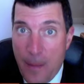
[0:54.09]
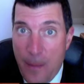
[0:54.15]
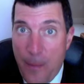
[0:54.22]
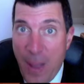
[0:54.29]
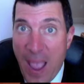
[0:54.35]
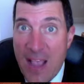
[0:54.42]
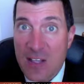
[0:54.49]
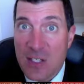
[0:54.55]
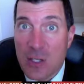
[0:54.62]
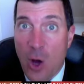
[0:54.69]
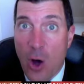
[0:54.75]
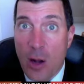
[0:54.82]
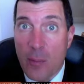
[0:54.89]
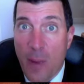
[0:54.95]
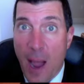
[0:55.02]
based
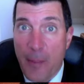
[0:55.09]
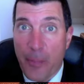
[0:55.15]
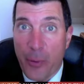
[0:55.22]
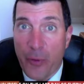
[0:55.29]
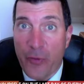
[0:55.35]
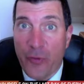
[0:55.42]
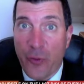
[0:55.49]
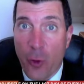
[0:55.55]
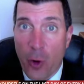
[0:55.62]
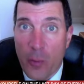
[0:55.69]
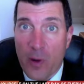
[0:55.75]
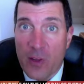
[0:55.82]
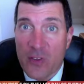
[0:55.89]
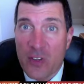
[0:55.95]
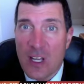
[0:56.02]
on my
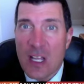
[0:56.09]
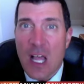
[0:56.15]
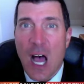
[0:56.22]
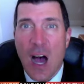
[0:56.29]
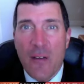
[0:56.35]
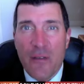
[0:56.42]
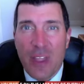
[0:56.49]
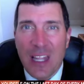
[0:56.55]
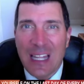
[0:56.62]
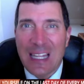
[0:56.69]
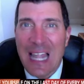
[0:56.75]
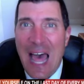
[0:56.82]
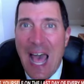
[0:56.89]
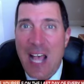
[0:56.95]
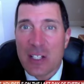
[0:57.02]
performance of the
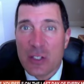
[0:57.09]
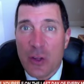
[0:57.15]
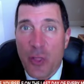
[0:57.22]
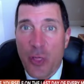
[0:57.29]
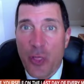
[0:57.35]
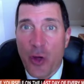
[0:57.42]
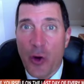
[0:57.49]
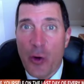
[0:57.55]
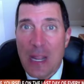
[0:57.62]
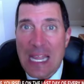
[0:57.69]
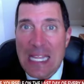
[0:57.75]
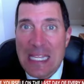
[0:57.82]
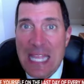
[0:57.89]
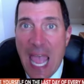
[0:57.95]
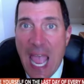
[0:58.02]
last 30
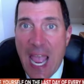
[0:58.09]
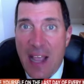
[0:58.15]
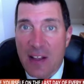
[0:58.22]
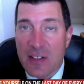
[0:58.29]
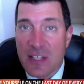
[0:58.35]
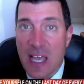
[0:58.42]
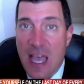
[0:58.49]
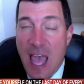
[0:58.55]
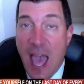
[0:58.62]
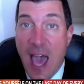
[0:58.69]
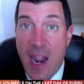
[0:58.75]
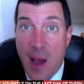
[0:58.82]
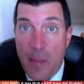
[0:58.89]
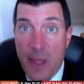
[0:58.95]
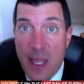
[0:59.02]
days
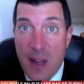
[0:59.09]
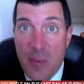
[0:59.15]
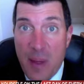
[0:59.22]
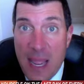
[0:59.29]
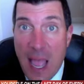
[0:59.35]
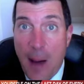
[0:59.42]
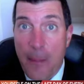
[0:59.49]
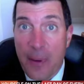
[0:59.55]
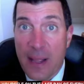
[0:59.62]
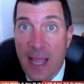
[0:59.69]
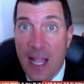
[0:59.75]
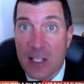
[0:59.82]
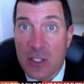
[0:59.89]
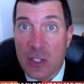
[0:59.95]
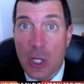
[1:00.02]
and I'm going to be up
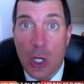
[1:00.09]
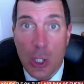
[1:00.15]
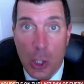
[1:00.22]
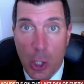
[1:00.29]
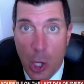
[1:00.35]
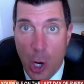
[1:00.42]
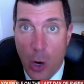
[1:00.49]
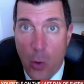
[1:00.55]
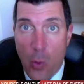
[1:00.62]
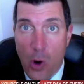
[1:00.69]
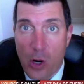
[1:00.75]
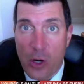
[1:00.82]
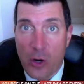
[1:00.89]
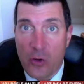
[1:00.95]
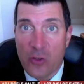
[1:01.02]
against
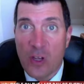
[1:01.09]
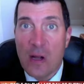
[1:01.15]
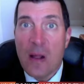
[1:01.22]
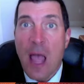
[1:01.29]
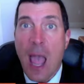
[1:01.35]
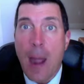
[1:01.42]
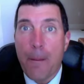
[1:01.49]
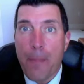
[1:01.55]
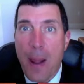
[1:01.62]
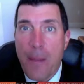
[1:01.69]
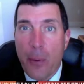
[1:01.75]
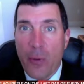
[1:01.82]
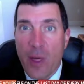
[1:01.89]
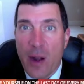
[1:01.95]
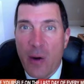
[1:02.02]
coworkers and
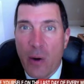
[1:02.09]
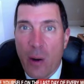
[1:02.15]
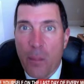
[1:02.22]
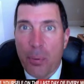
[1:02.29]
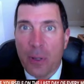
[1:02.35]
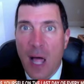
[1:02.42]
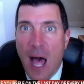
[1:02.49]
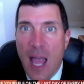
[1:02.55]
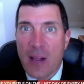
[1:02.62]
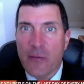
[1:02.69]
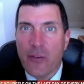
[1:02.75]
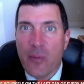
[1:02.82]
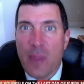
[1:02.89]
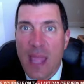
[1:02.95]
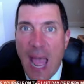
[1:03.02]
people that are applying
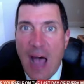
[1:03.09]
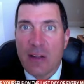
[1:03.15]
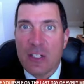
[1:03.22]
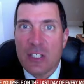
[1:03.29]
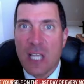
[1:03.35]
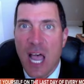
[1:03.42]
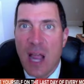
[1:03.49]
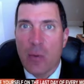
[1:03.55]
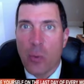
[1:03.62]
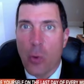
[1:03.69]
from the outside